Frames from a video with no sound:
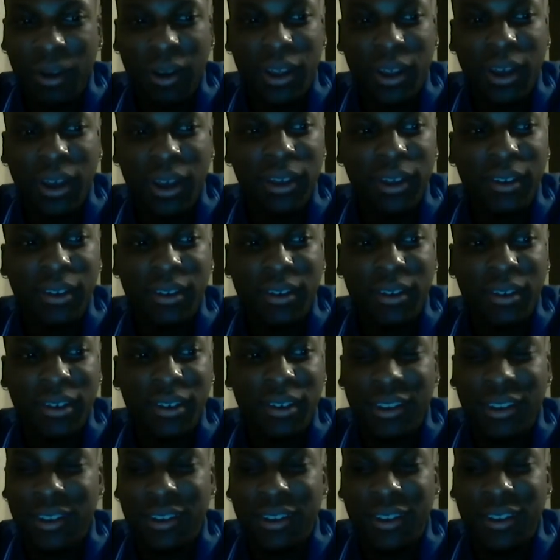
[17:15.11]
Like,
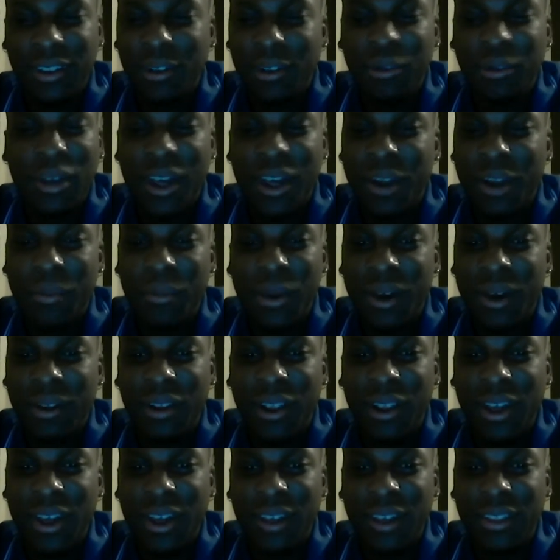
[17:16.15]
no doubt about it.
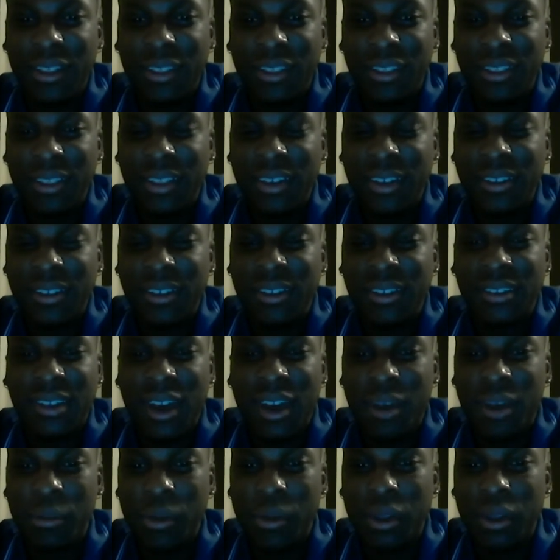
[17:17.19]
Like, there's
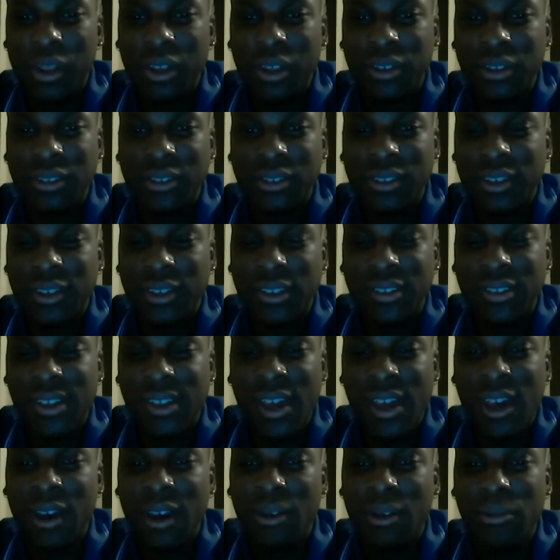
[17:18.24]
excitement. There's
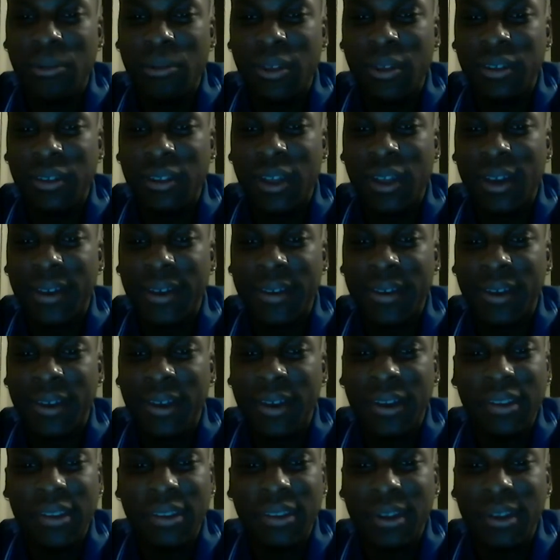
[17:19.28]
sound. There's like
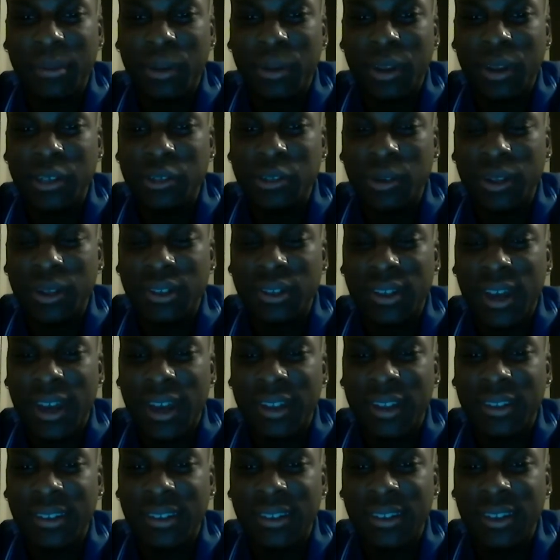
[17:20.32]
something that you're excited
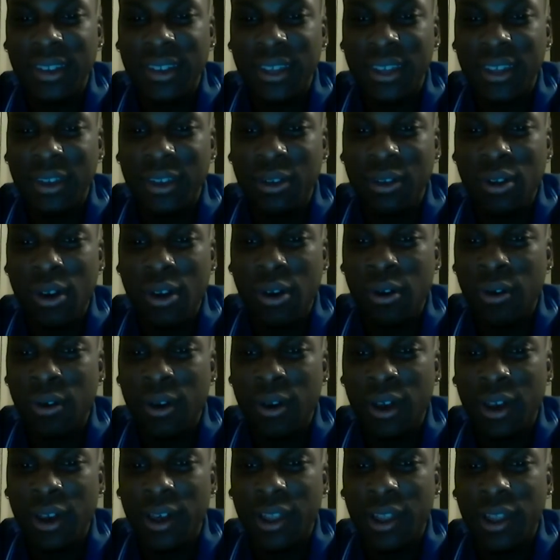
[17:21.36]
to see.
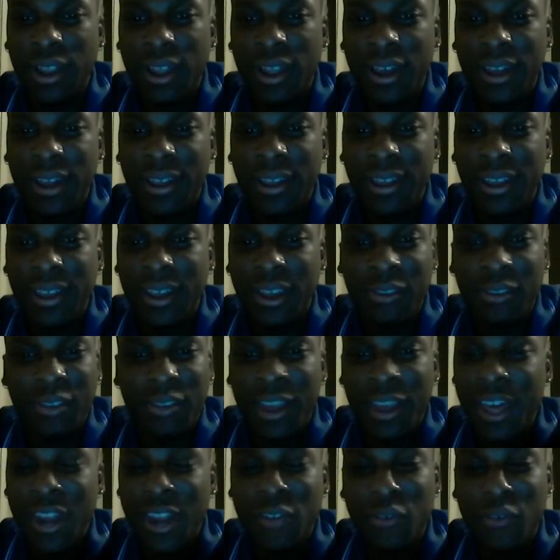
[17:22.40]
Like if they
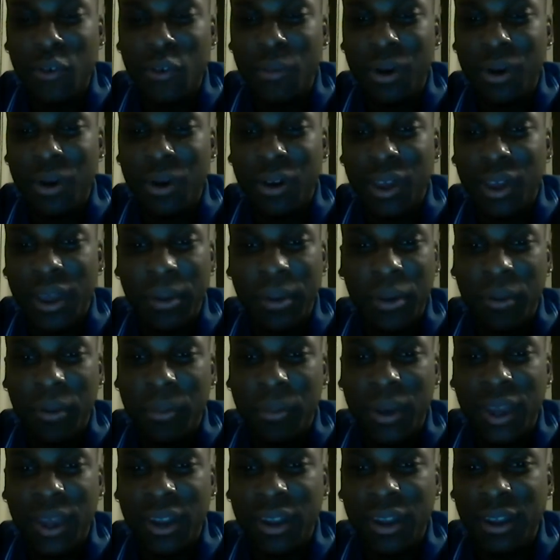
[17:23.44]
had a football game and the
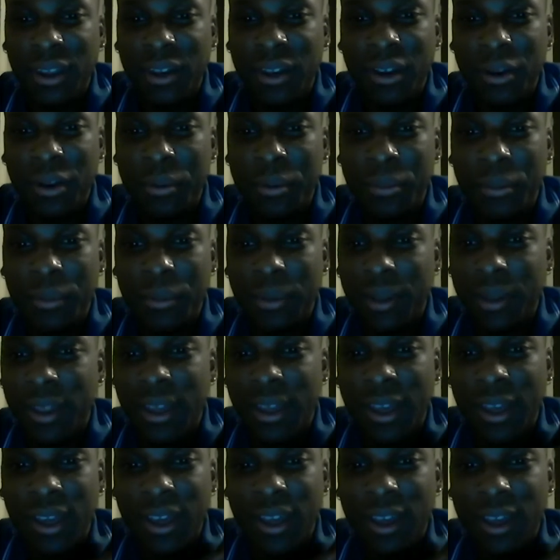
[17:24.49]
band didn't come,
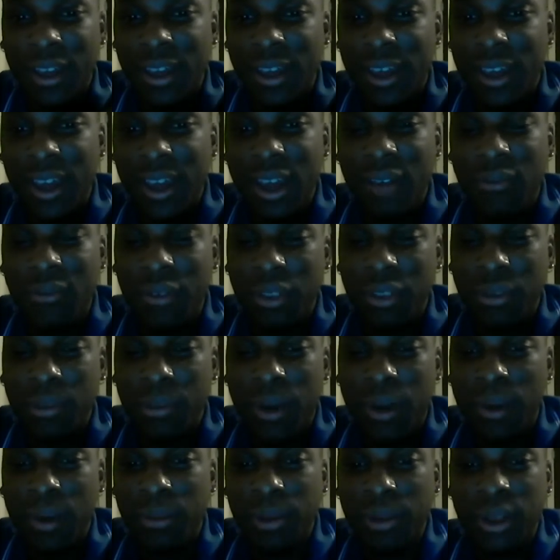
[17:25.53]
half of the
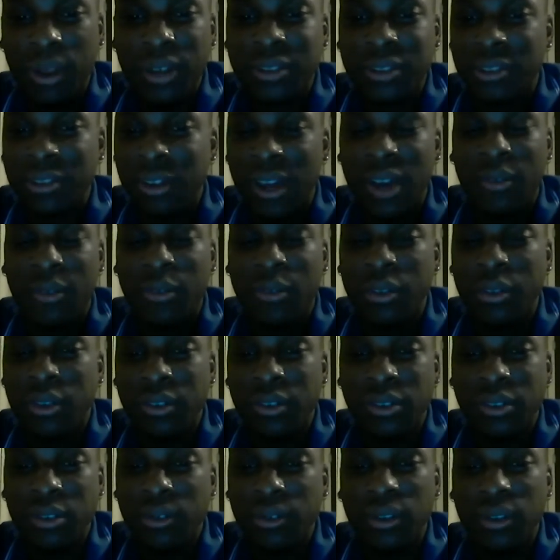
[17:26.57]
population or half of the
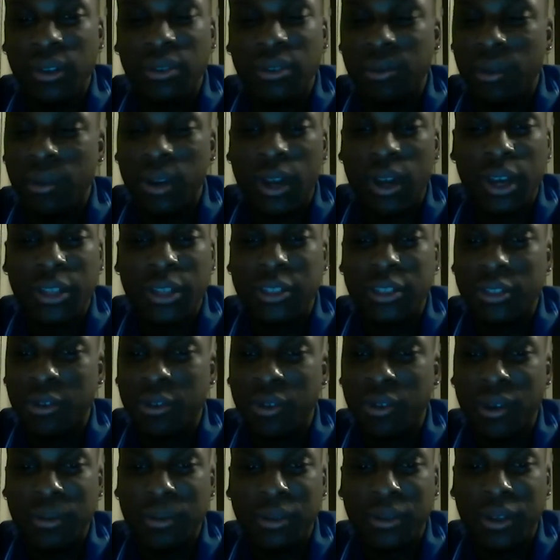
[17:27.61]
students would not show
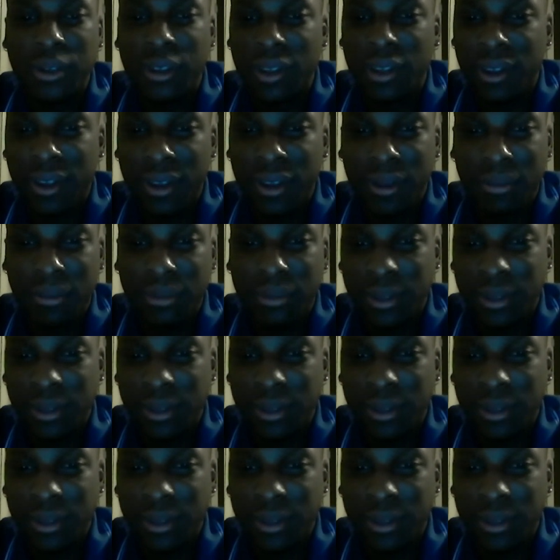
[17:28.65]
up to the game.